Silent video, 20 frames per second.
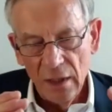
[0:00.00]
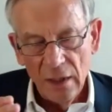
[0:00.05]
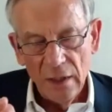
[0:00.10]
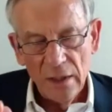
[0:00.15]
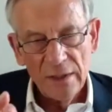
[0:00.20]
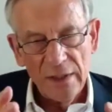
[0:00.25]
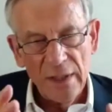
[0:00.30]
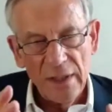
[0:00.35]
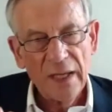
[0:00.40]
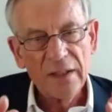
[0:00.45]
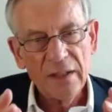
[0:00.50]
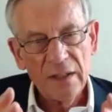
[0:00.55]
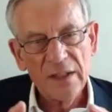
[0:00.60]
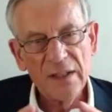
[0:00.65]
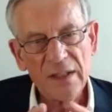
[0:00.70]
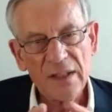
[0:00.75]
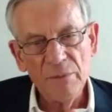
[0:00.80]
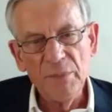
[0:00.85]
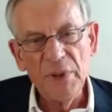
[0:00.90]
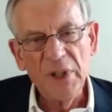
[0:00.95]
that
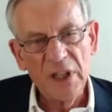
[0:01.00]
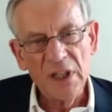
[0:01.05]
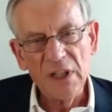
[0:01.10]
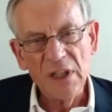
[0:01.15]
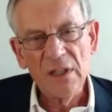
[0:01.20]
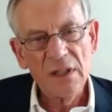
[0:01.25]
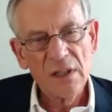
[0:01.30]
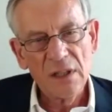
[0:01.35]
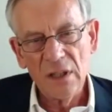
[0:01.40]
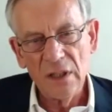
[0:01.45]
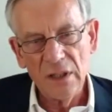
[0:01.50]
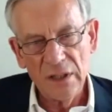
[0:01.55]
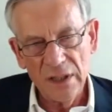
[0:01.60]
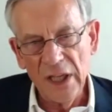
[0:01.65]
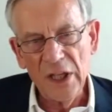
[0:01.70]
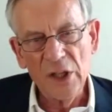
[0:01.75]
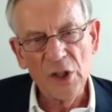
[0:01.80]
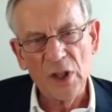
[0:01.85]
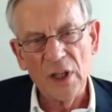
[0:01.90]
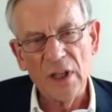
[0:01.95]
is the biggest
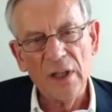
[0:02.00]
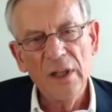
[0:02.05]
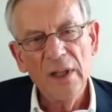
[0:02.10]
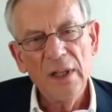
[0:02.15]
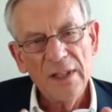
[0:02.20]
danger.